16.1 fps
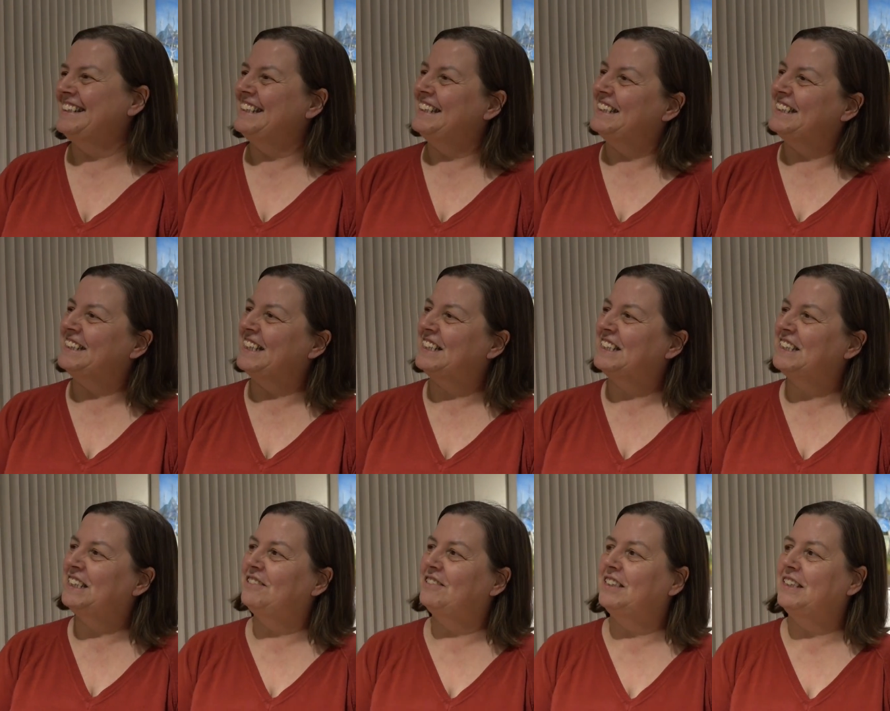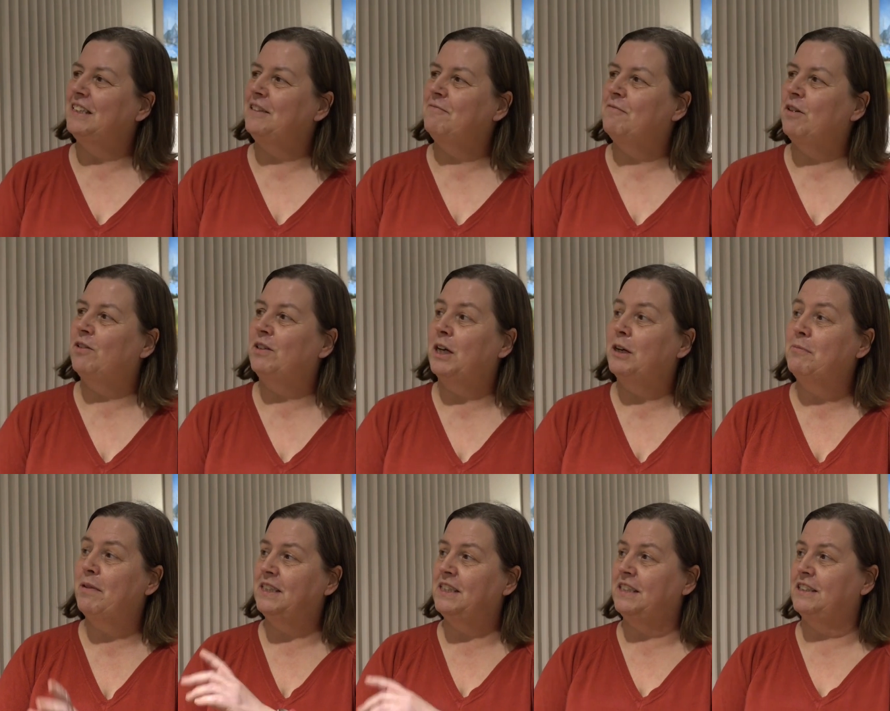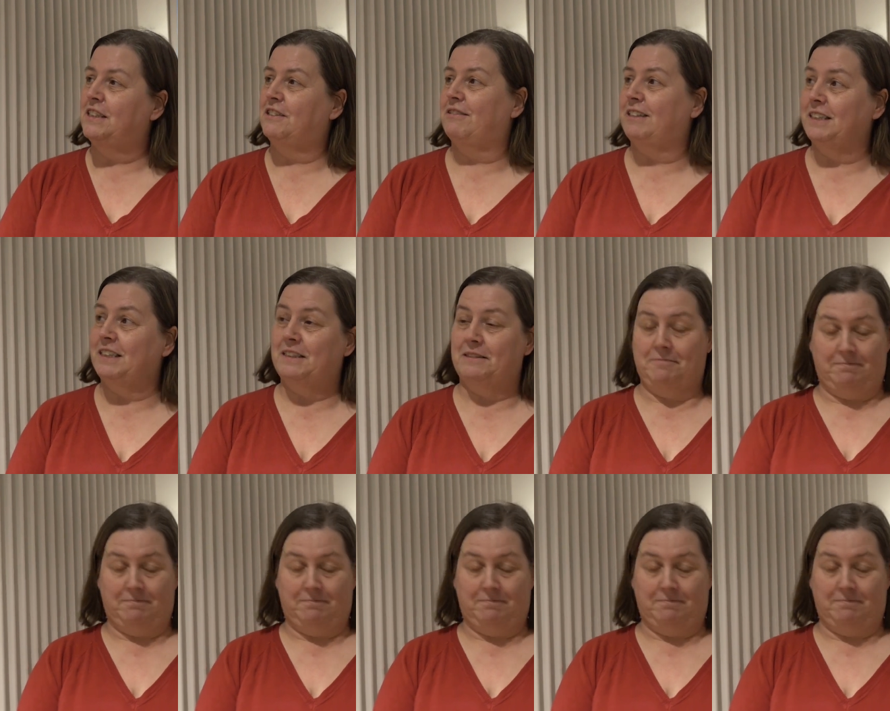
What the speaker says: That's it, really. When I paint in acrylic.